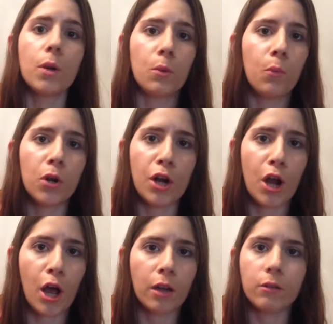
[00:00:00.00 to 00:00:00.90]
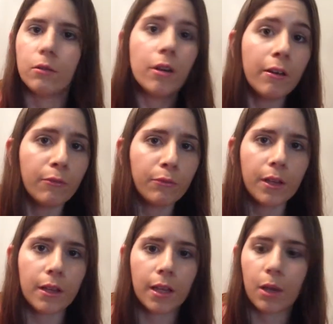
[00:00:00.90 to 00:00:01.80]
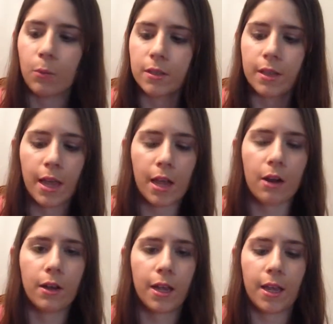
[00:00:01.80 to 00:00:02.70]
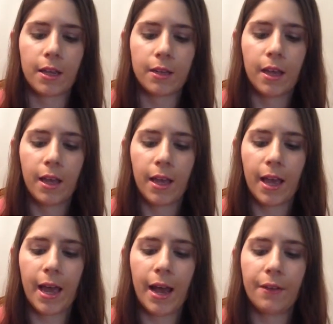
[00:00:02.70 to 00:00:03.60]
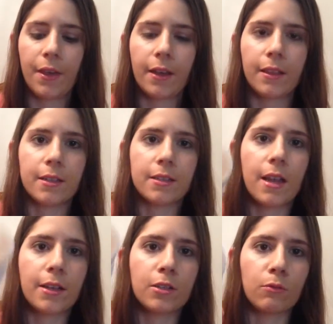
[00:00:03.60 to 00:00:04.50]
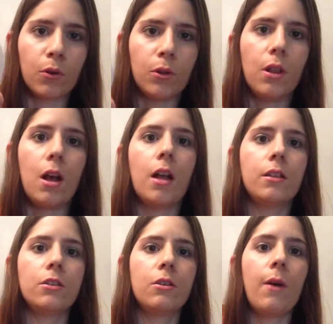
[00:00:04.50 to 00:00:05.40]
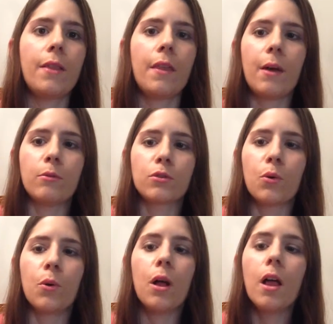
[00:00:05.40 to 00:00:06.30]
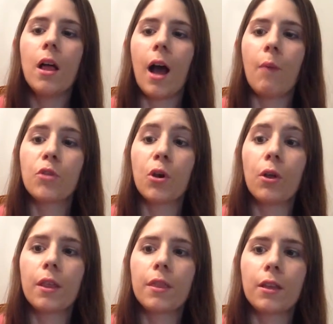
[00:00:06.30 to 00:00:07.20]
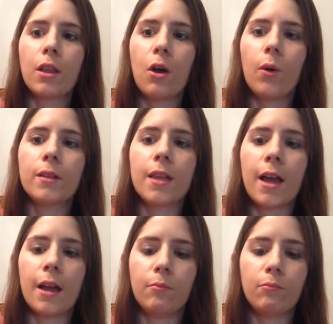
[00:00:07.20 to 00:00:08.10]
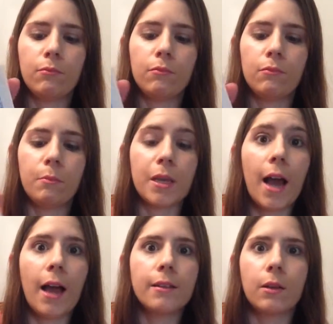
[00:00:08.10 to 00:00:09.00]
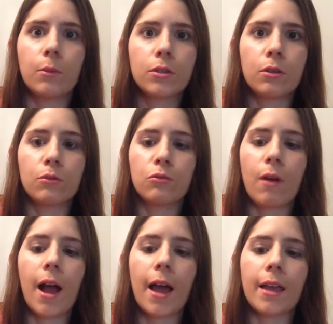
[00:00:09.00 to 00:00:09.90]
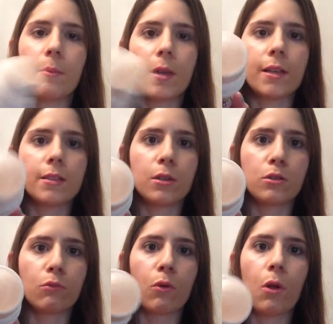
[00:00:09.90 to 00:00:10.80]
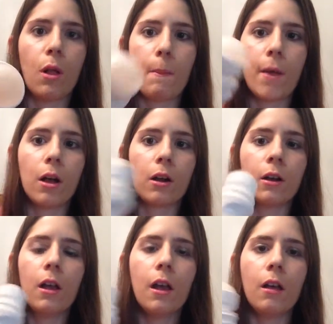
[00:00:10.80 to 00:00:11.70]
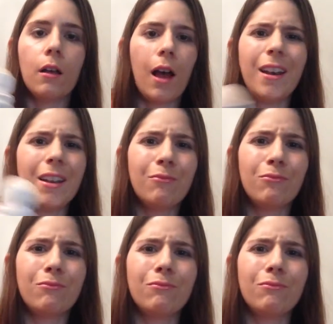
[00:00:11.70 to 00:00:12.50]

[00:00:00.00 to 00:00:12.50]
when you put it on, you didn't feel like it was there, and it had like this nice roll on, so I thought that was cool. The only thing though is that because it was so dry and because there's the roll-on bar, I didn't